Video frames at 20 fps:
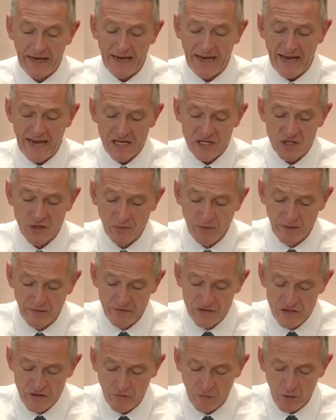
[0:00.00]
As the
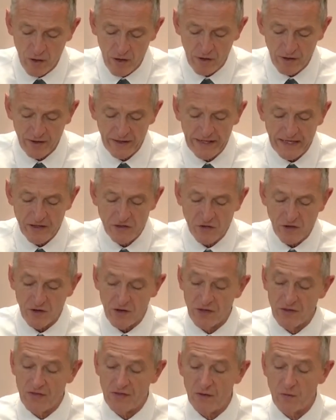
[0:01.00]
rivers of water, he
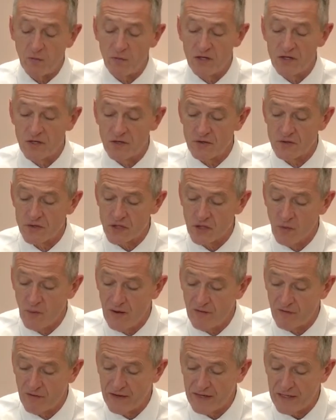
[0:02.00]
turneth it
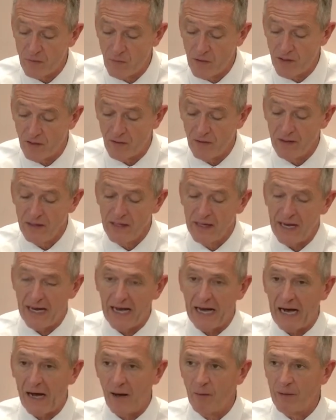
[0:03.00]
whithersoever he will.
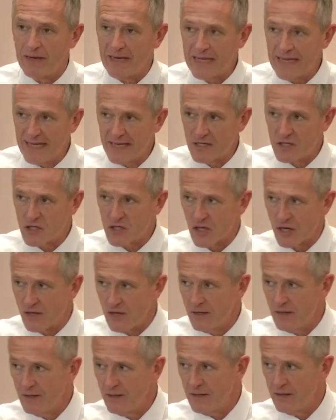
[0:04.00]
I would
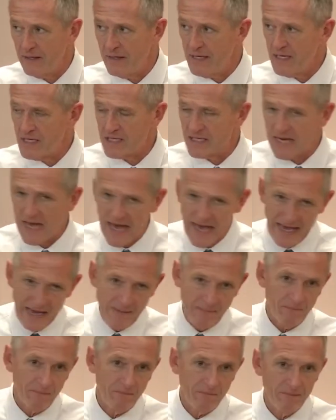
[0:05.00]
insert his
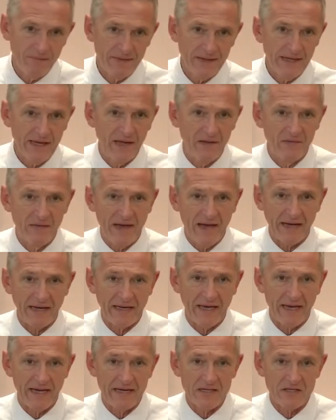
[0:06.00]
name in that
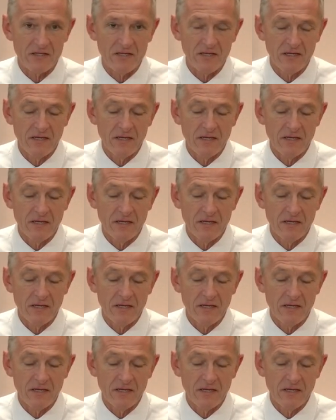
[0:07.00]
case.